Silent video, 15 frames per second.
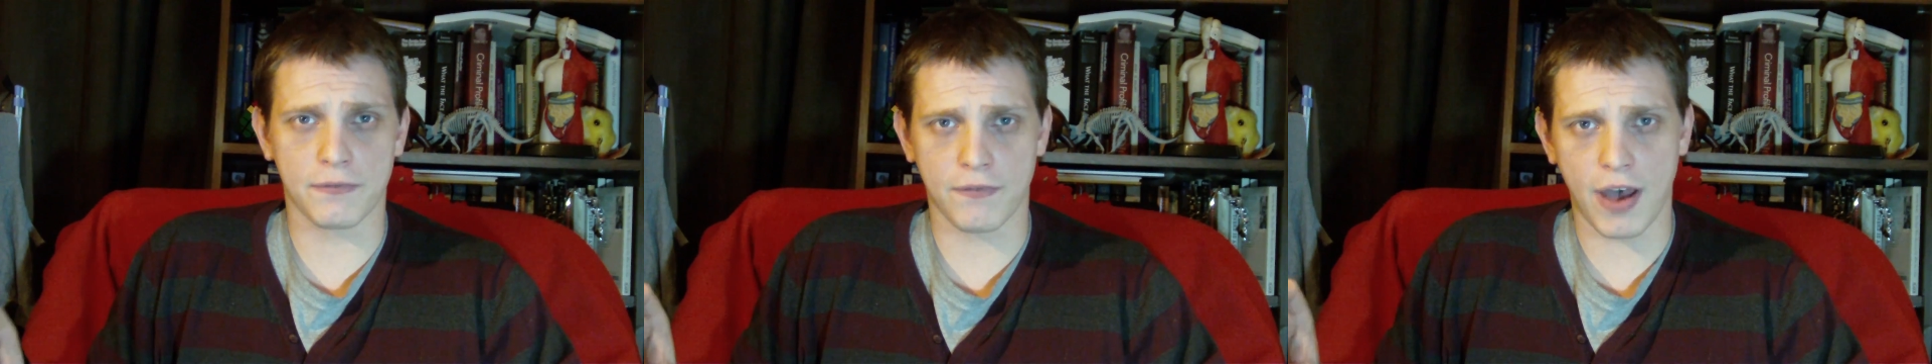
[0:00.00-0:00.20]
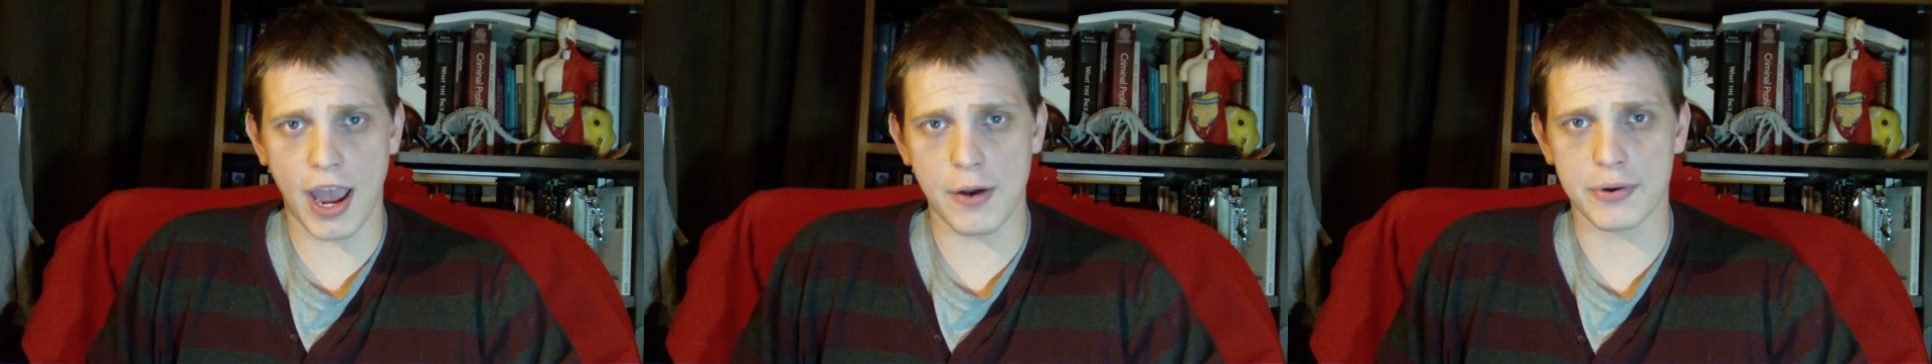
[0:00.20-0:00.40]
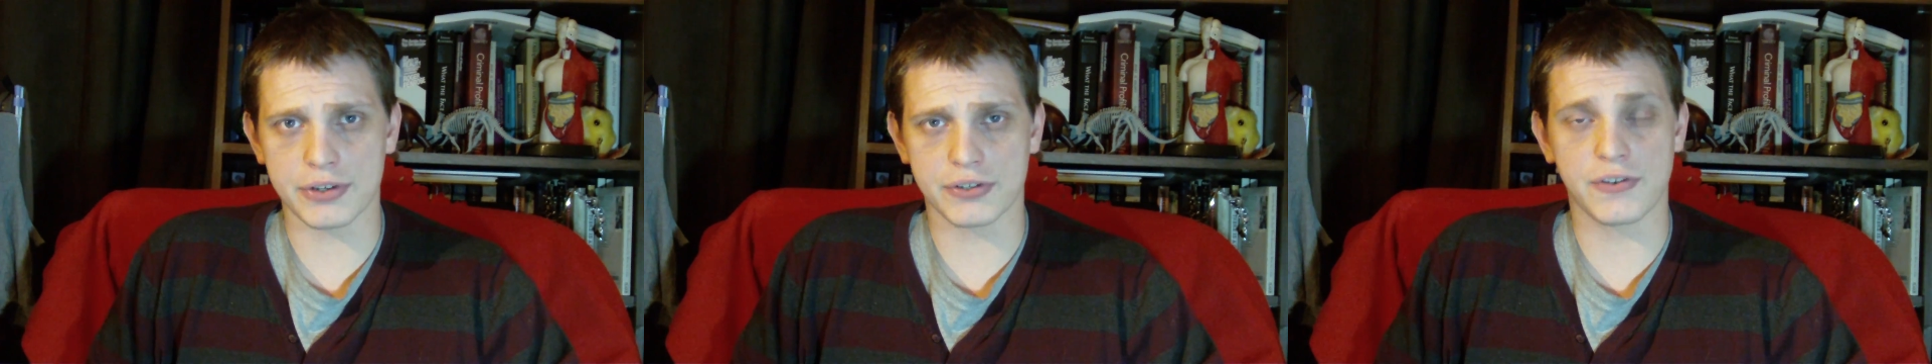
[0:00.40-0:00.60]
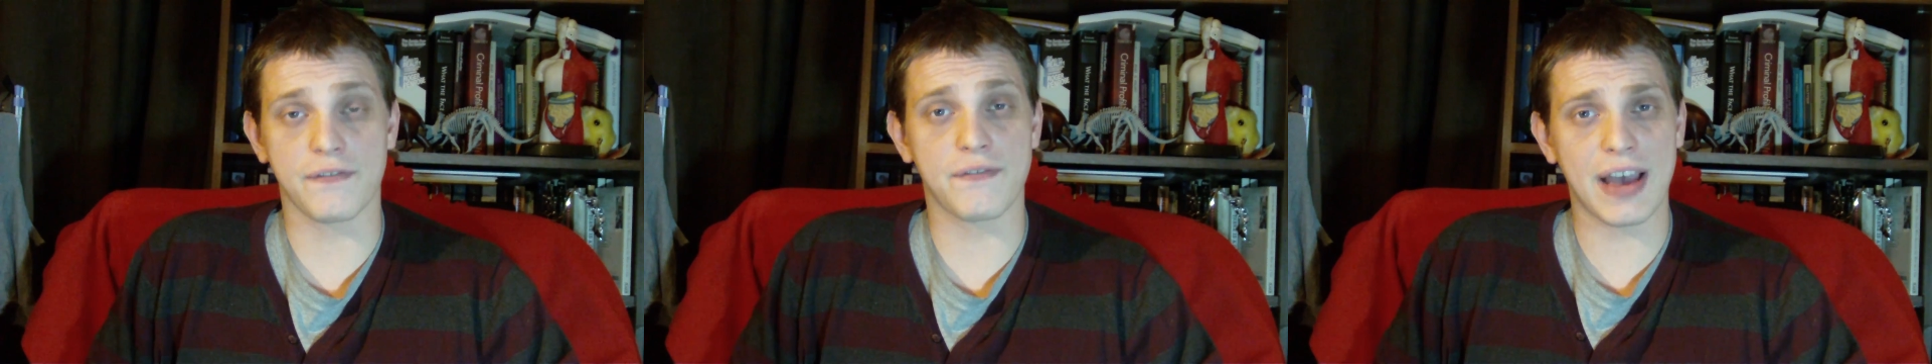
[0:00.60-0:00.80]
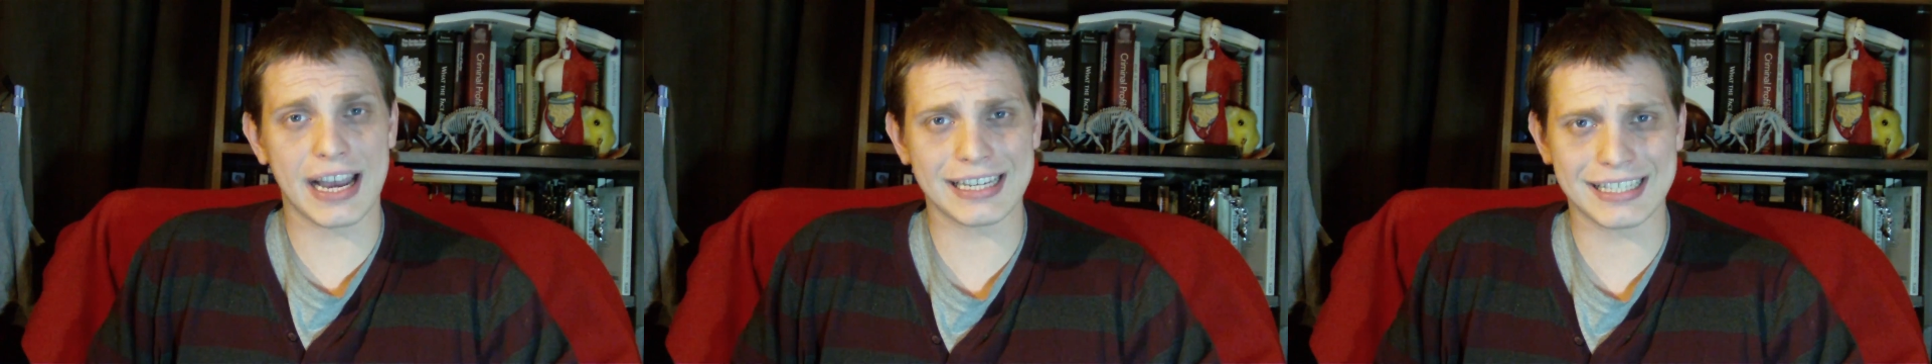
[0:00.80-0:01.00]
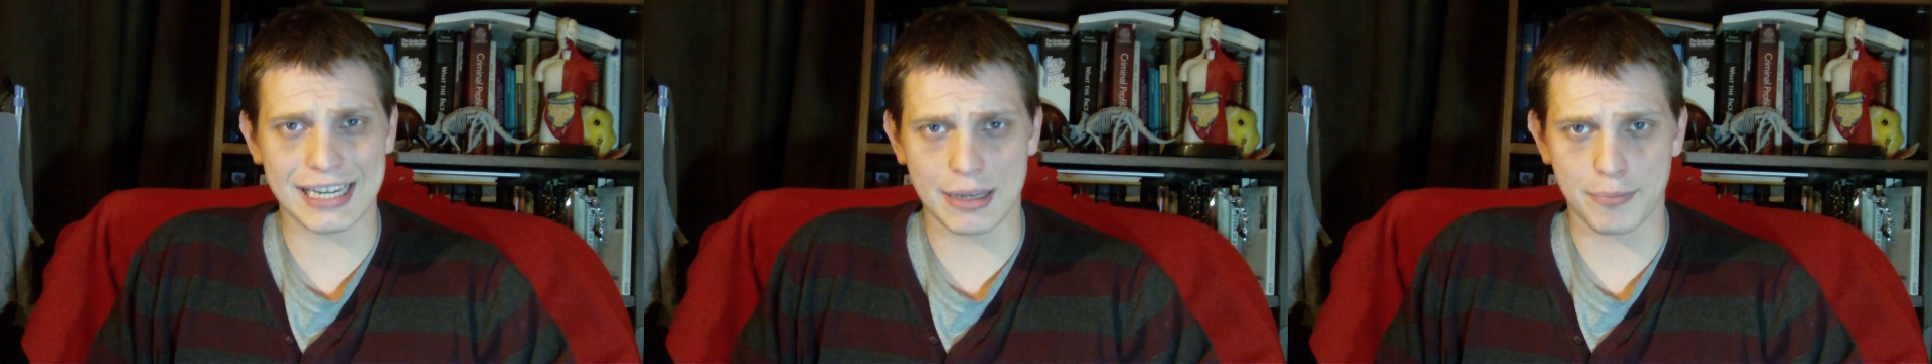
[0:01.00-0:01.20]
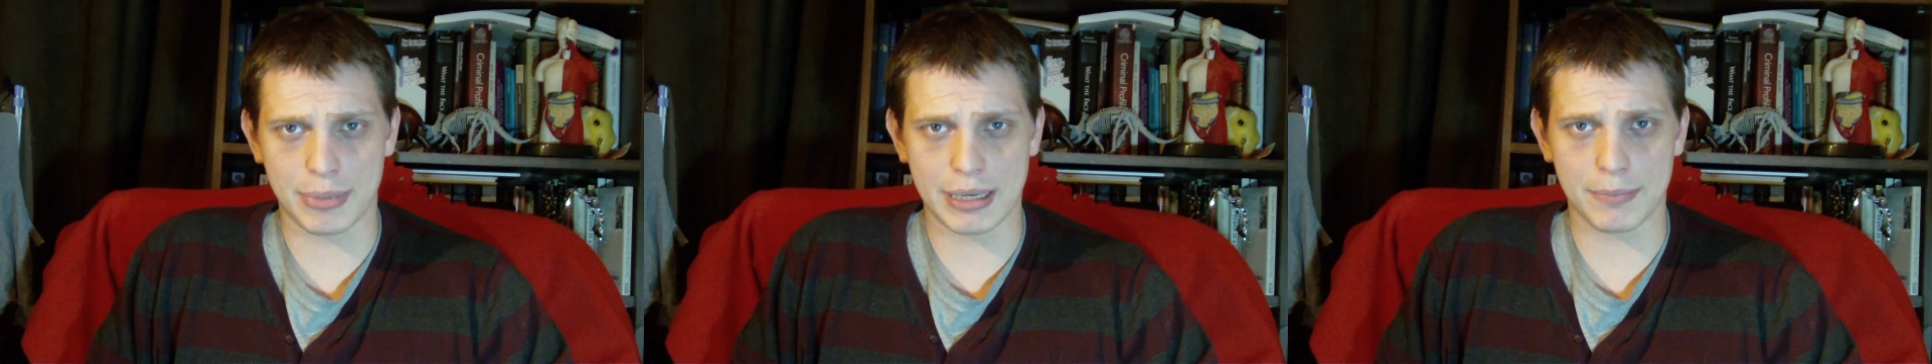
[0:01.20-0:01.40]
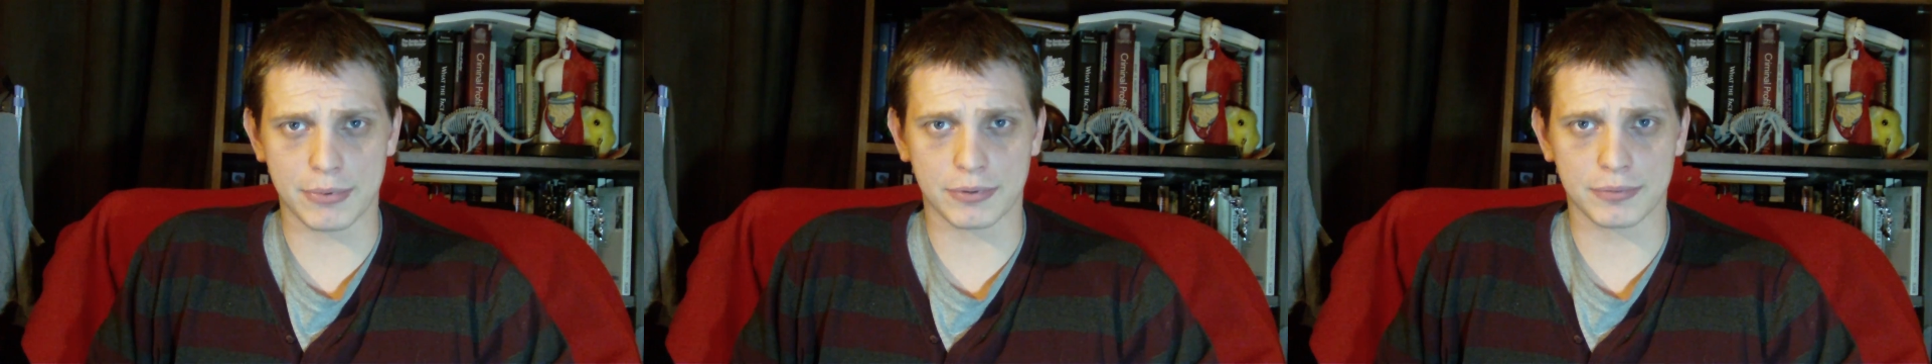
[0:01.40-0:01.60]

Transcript: virus to vaccinate people.